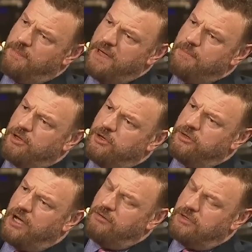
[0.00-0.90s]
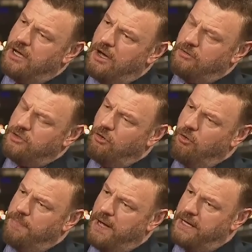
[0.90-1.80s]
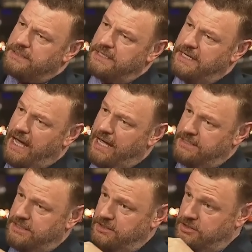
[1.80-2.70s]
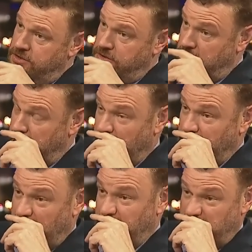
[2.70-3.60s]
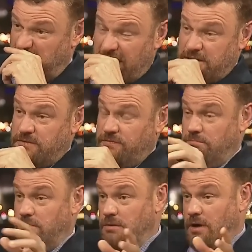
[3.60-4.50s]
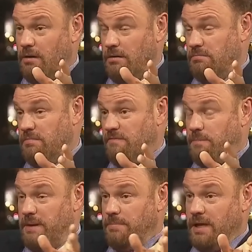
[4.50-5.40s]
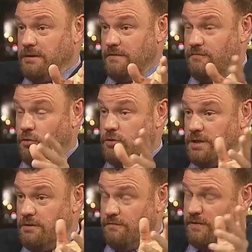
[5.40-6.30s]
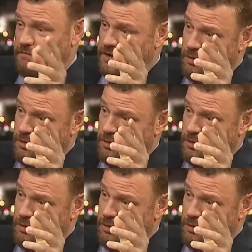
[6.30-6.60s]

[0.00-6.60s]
people who don't know, your party has its... Uh, and that's, you know, people under forty or fifty or